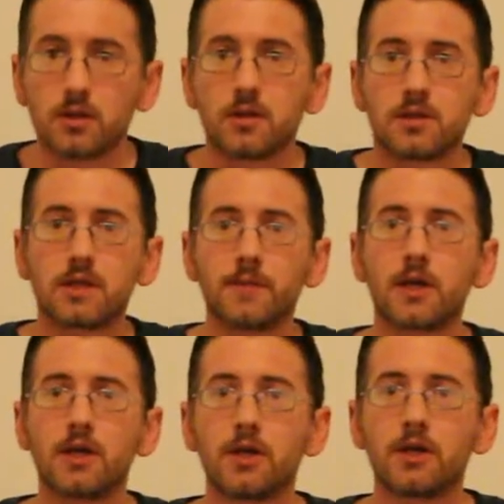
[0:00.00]

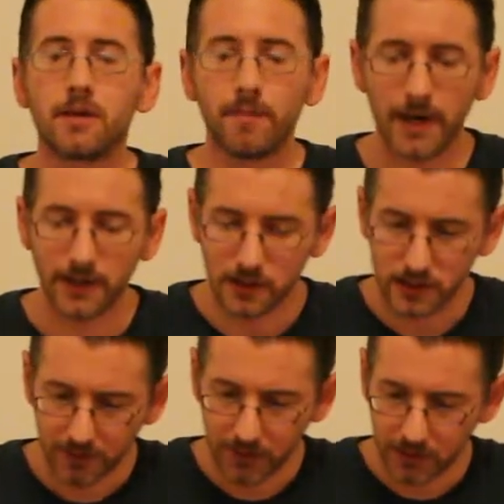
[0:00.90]
Something like a mat,
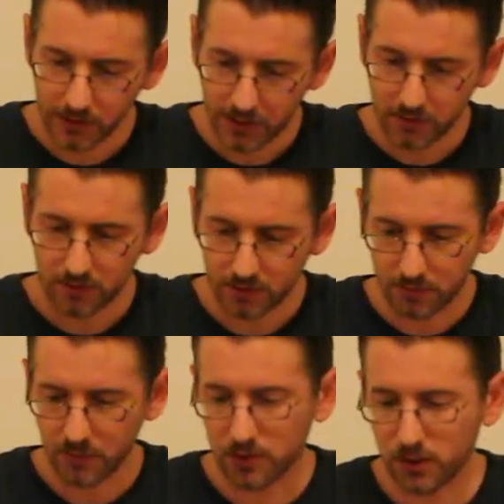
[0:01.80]
something that the
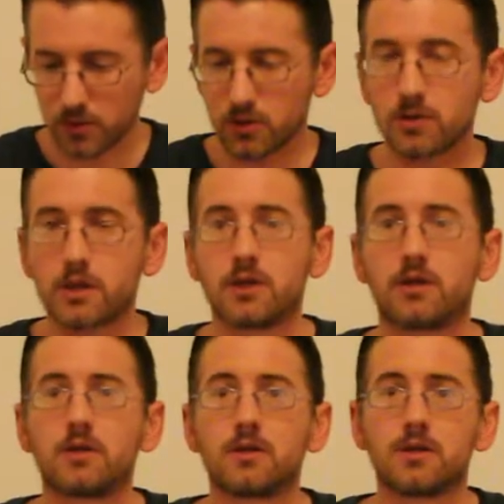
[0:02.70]
material
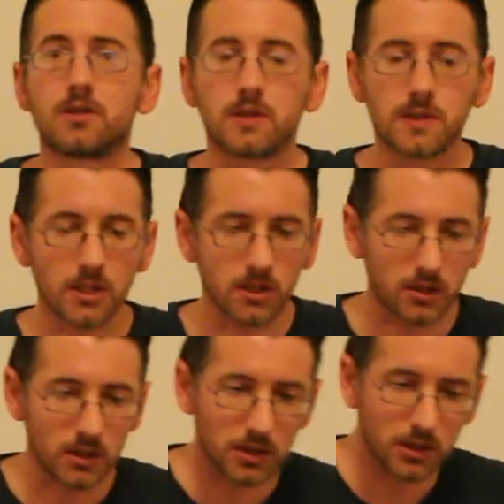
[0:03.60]
can sink
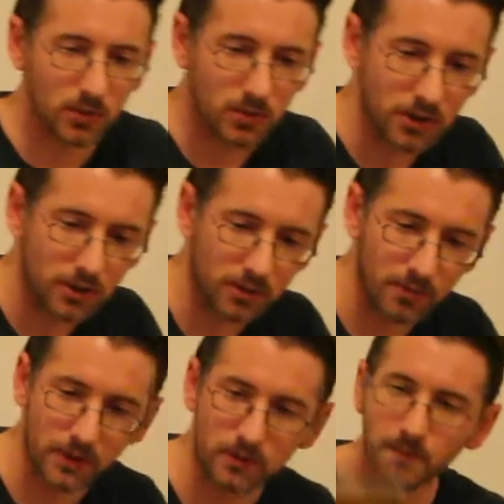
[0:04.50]
into a little
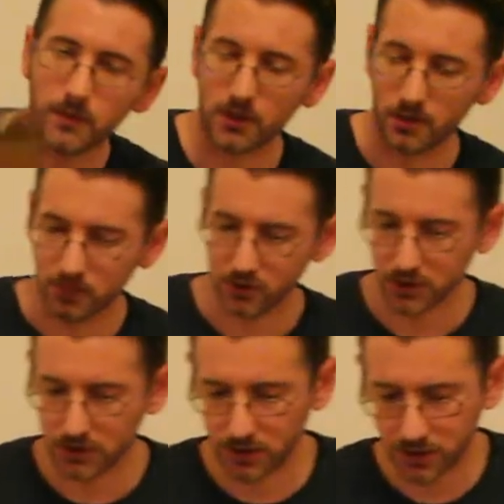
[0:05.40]
bit. And we
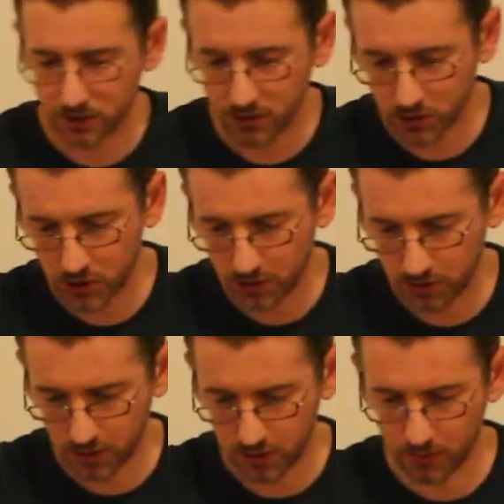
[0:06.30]
just take our sheet
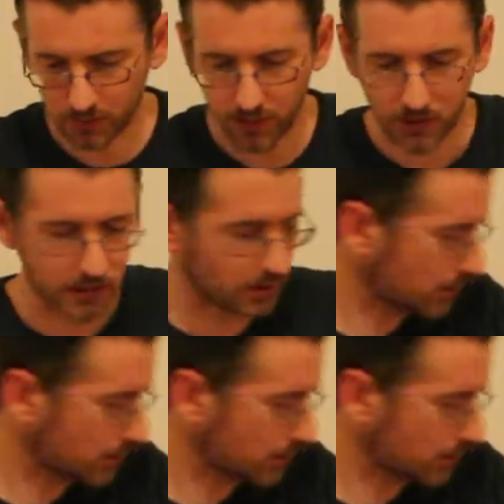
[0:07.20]
and we place it